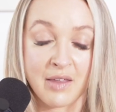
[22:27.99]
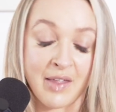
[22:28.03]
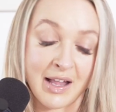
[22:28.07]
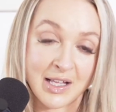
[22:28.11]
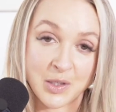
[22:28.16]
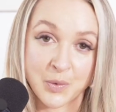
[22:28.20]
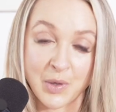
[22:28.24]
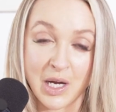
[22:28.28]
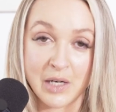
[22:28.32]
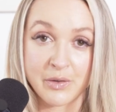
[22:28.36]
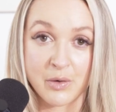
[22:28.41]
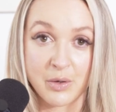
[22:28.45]

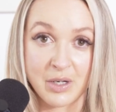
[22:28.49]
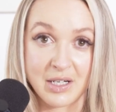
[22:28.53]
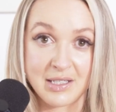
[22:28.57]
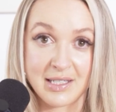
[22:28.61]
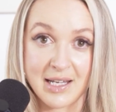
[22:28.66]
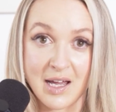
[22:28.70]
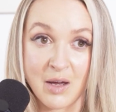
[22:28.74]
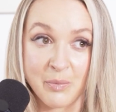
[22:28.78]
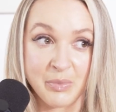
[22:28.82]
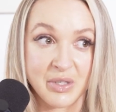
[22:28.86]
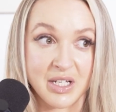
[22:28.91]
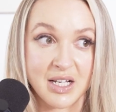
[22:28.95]
that's why I wrote it
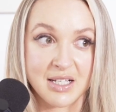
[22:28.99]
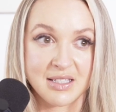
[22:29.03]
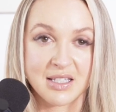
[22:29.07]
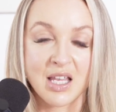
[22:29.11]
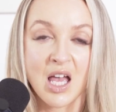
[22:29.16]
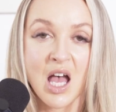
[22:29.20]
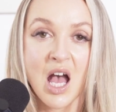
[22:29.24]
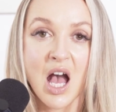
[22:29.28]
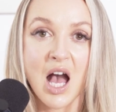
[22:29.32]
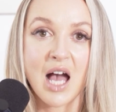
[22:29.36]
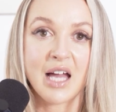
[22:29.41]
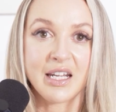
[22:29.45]
down, because
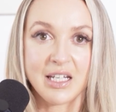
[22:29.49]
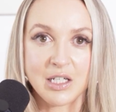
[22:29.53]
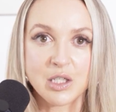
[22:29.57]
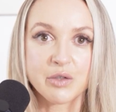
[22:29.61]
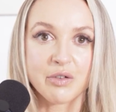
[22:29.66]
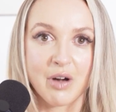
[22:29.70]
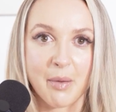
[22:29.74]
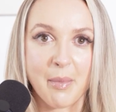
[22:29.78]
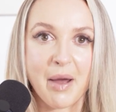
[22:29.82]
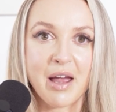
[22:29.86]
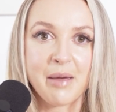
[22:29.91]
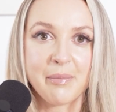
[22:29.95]
I need
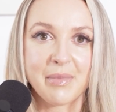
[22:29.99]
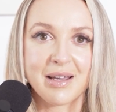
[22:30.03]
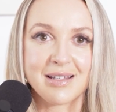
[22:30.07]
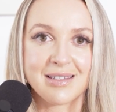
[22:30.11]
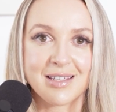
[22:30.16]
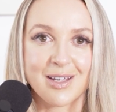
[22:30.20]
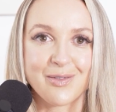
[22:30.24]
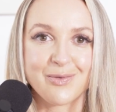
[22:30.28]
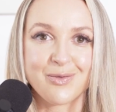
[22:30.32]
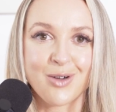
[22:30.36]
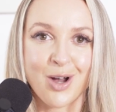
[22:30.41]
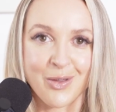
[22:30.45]
to remind myself